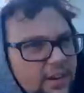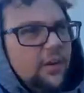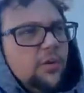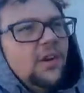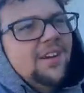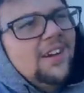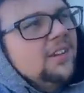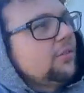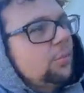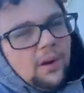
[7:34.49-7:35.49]
I know
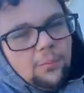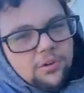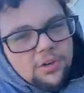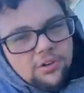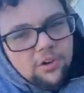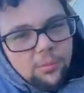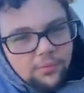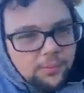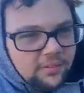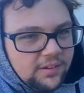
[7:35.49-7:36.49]
there's way more Doctor Who
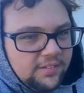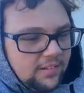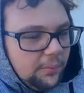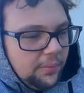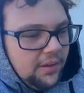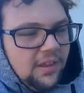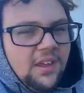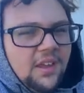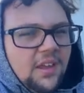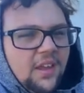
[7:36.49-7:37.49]
besides that. But,
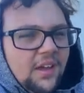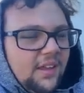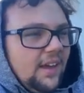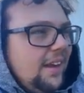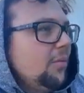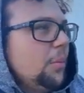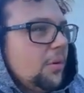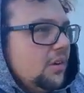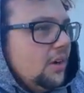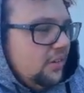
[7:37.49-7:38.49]
yeah, I can't remember
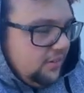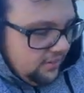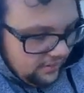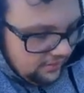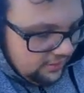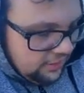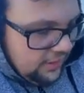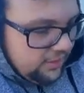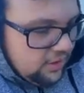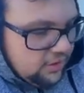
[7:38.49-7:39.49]
what Doctor it is. It's either the
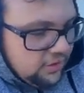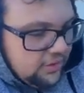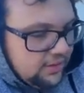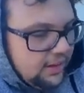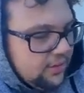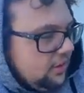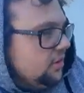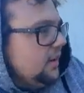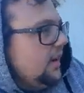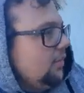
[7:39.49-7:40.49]
ninth Doctor or the tenth
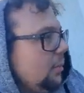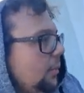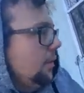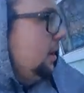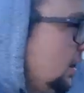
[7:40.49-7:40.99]
Doctor. I can't remember